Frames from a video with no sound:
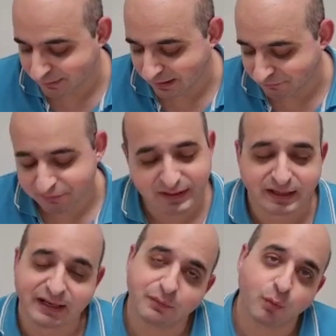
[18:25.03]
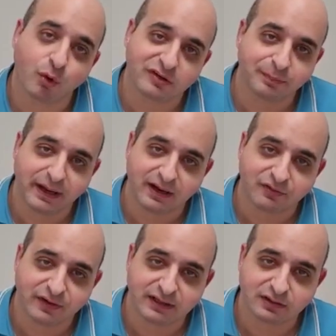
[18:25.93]
Everything in there was
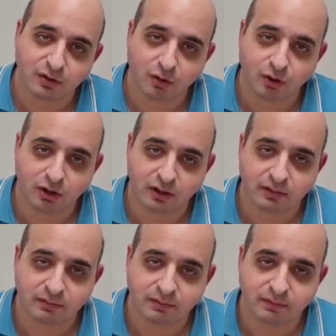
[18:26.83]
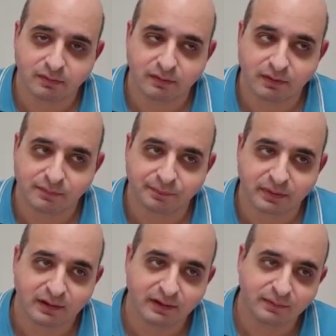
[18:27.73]
perfect, or
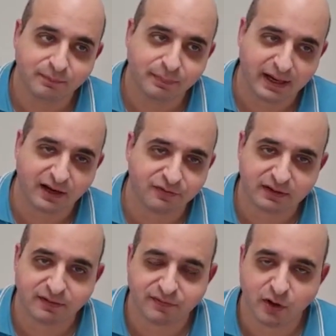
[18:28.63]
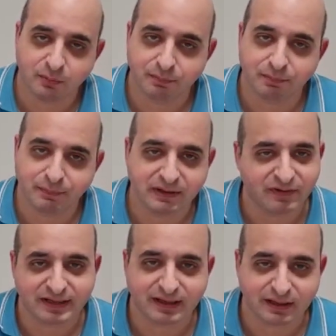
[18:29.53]
perfect without me
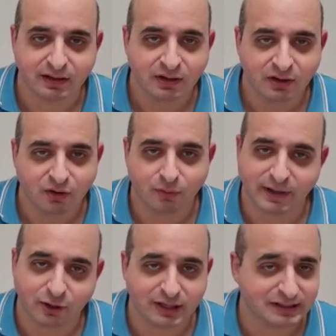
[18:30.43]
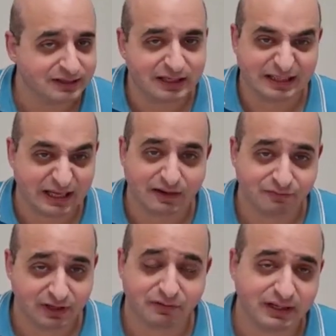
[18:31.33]
thinking, oh my god, I need to eat
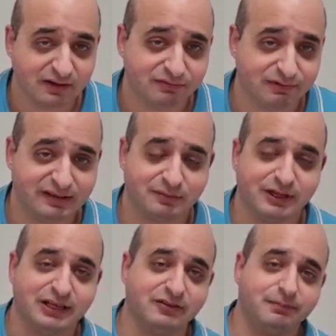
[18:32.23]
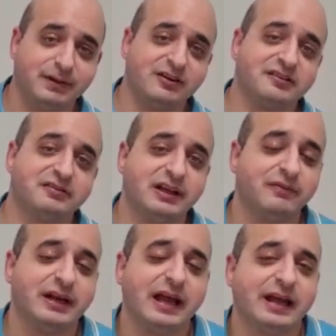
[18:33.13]
that for every day for the rest of my life. Because
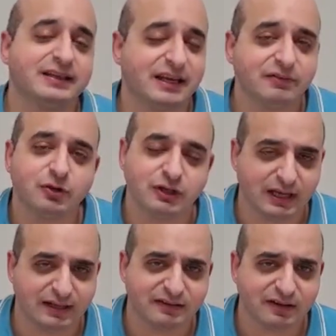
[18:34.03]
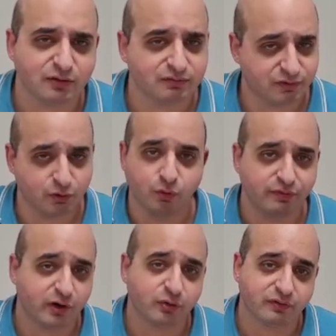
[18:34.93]
like when I had gave 2 10s out for
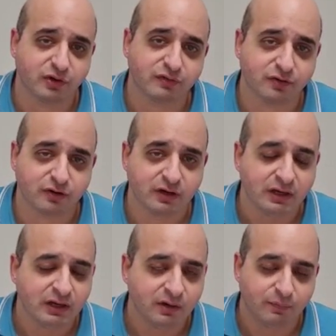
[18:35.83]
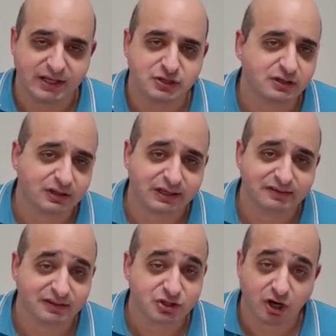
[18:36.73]
overall review for Veggie
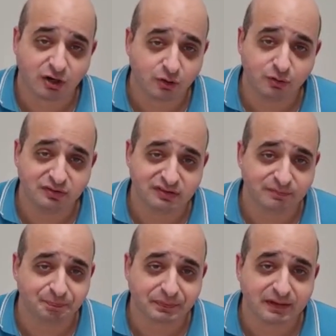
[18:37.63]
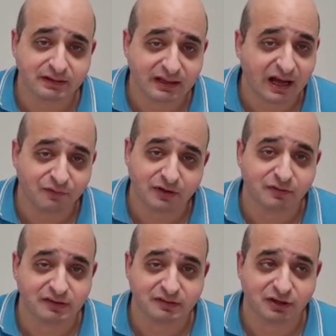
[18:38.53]
Delights and Charcoals, that
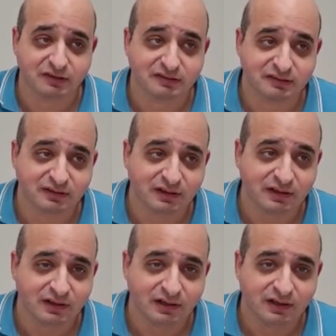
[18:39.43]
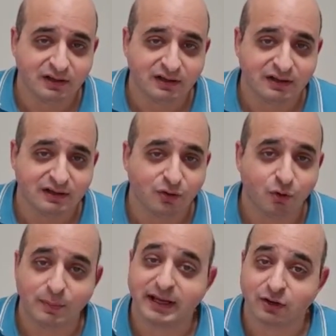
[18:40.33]
food was just,
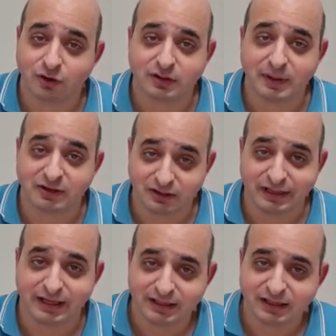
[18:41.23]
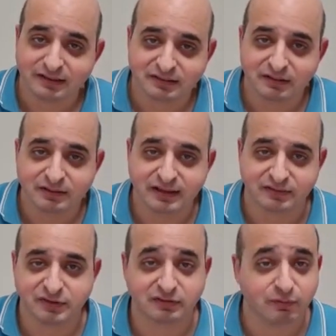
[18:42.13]
oh my god, am I really eating this?
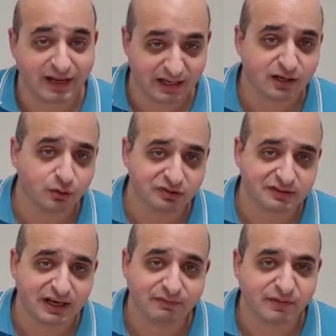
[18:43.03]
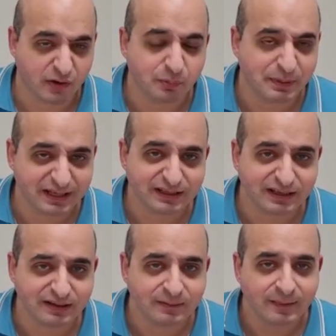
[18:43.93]
This was very close to that without being
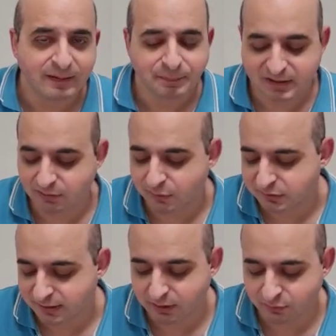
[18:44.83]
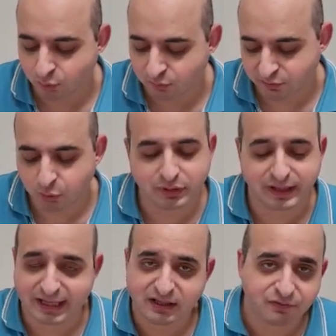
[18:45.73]
that. So I will say an overall
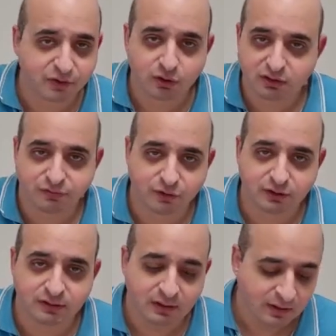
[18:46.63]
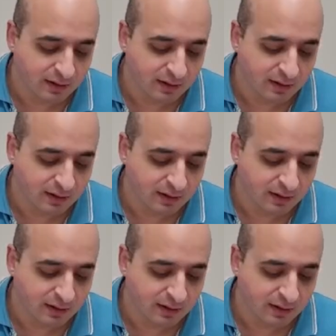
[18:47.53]
9 for all the food.